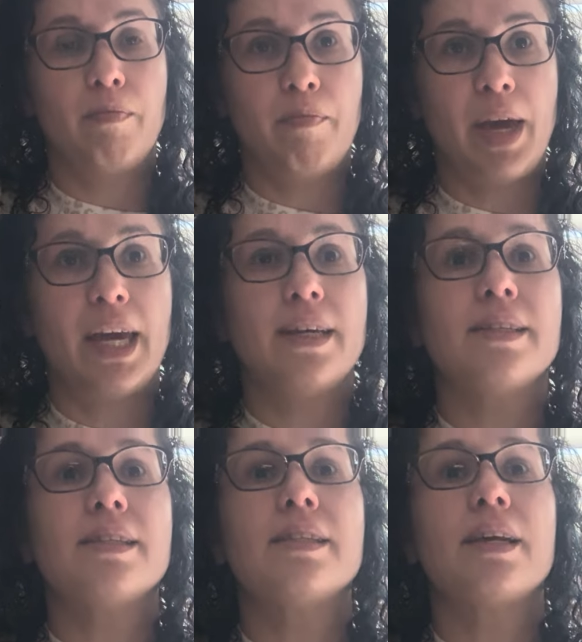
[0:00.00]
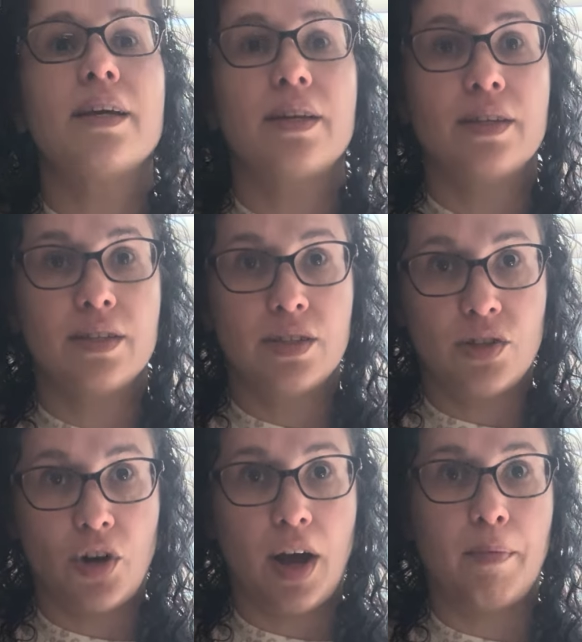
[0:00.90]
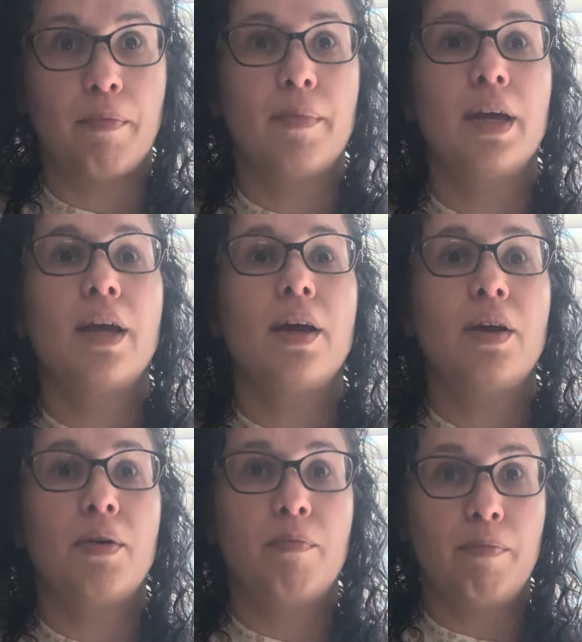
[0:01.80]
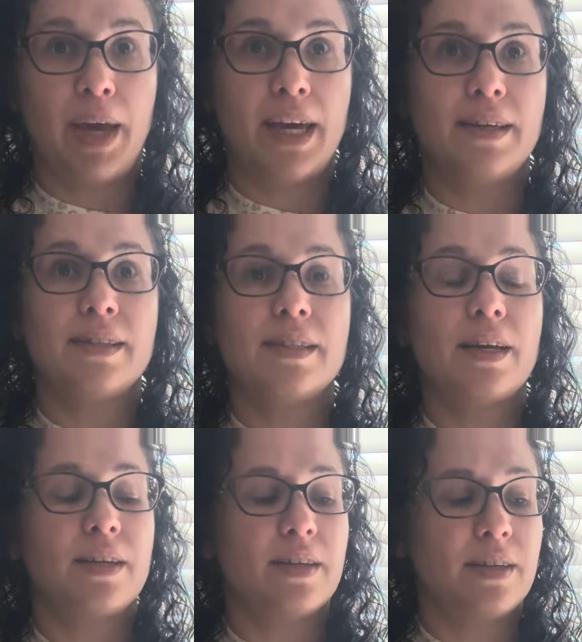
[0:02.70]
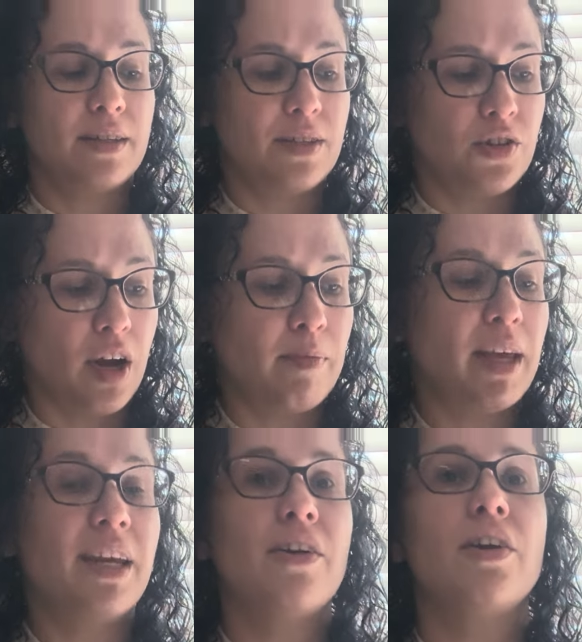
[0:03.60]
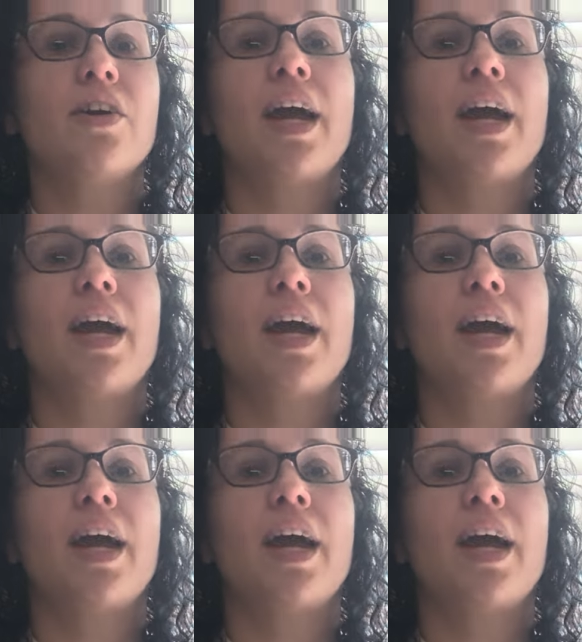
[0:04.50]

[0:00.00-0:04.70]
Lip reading: Bass, strum, bass, strum. Then here are your